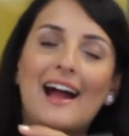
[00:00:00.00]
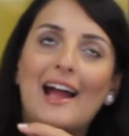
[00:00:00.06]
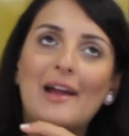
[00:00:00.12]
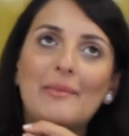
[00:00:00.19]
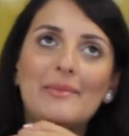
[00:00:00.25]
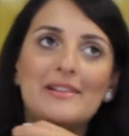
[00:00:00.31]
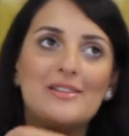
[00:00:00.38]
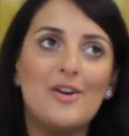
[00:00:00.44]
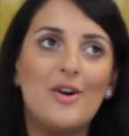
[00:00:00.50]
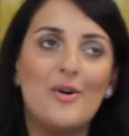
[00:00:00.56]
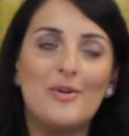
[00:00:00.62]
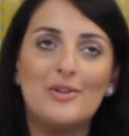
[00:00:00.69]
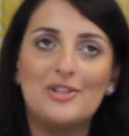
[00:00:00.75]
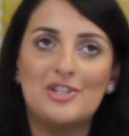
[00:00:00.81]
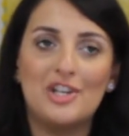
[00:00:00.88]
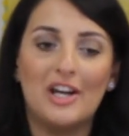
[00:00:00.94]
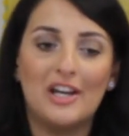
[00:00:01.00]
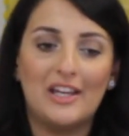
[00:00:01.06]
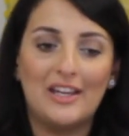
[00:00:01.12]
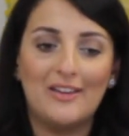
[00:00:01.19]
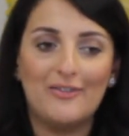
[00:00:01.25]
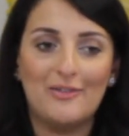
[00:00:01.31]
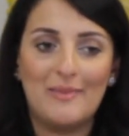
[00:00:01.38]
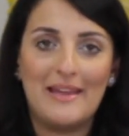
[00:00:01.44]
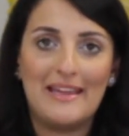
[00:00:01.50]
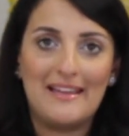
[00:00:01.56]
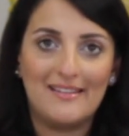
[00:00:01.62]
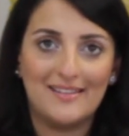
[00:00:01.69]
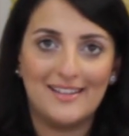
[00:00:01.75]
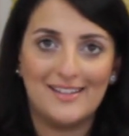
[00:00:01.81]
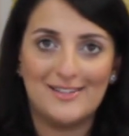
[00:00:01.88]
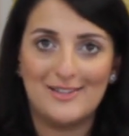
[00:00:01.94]
I'm a total junkie for
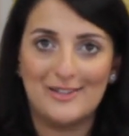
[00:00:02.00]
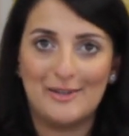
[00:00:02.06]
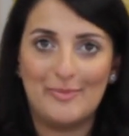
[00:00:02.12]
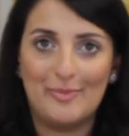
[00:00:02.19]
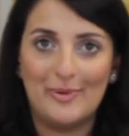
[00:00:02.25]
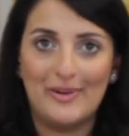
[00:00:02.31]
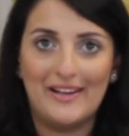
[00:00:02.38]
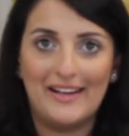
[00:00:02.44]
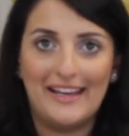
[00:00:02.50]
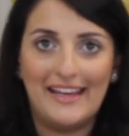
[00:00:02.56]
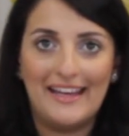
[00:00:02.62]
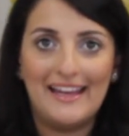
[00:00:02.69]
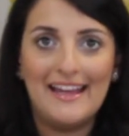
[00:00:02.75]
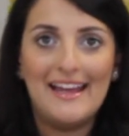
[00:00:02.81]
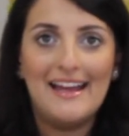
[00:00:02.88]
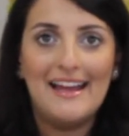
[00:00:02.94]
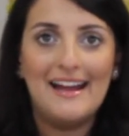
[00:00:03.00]
making things look pretty,